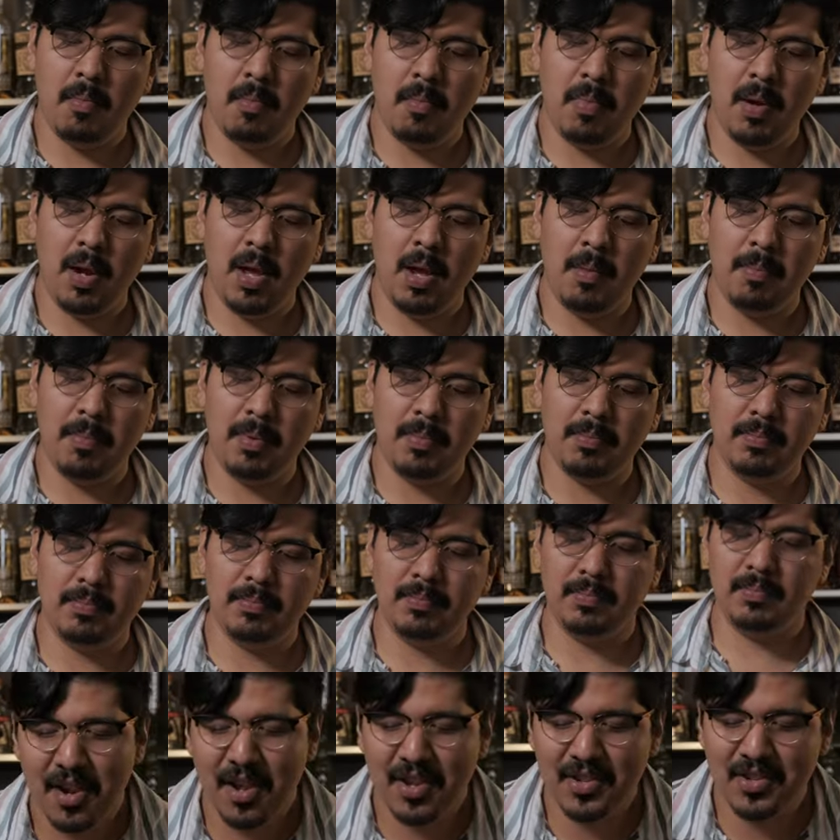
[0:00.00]
Plop.
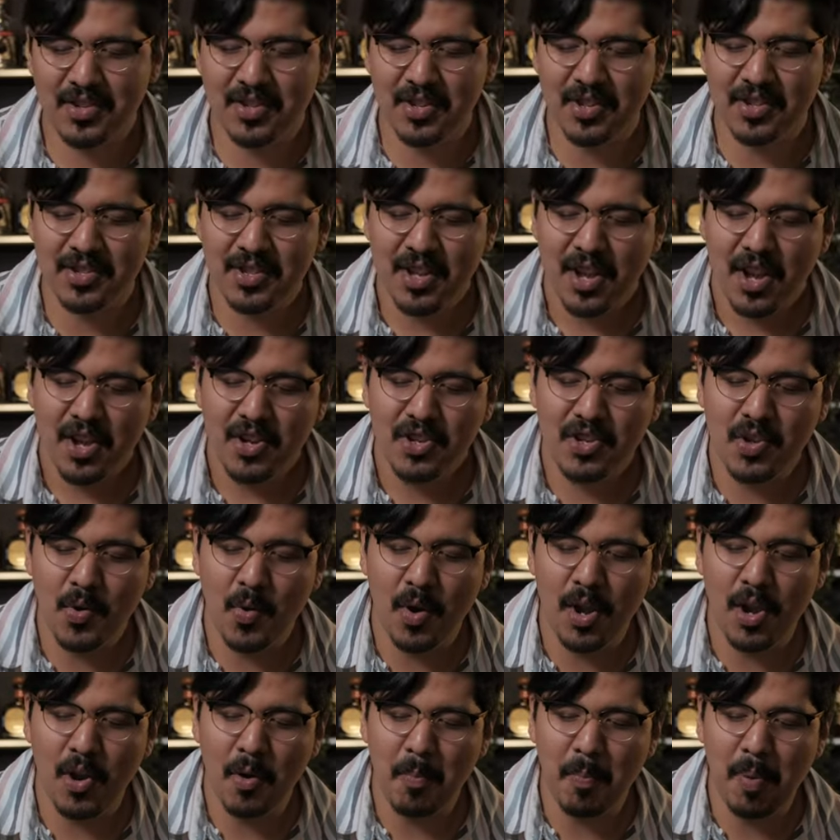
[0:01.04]
Let's just
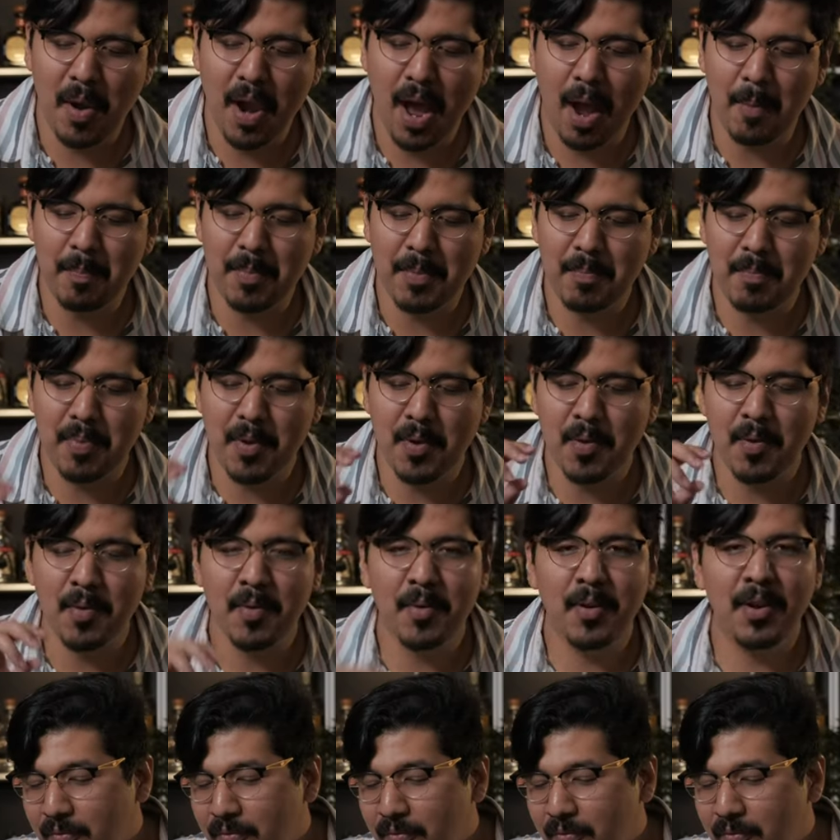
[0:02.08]
do a little ploppy poo.